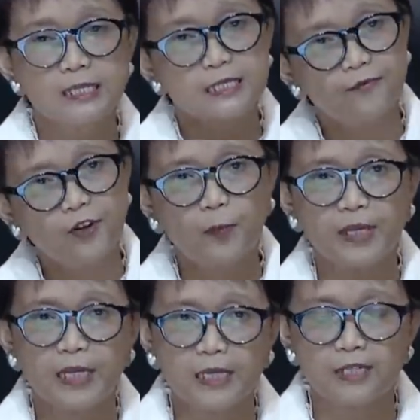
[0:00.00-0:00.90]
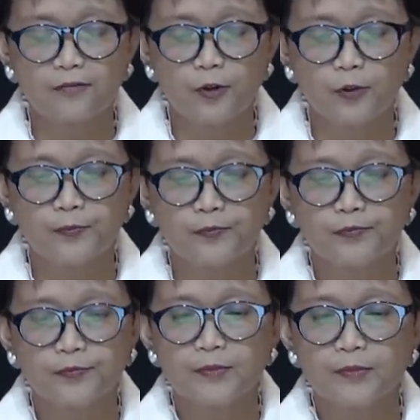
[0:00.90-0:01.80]
development and develop
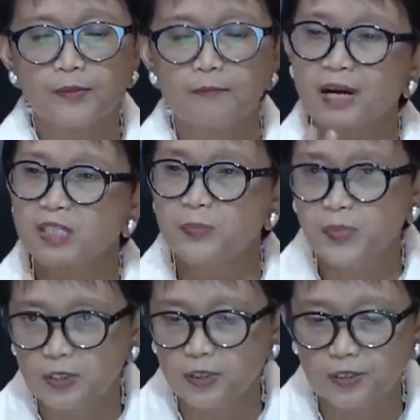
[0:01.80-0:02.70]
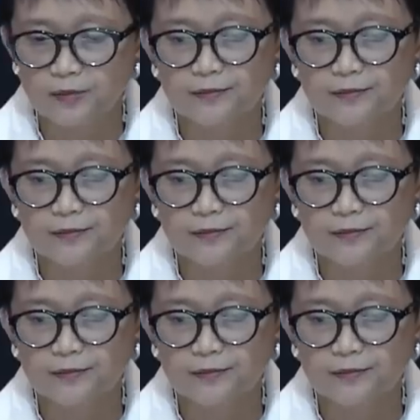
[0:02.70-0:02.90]
must be heard.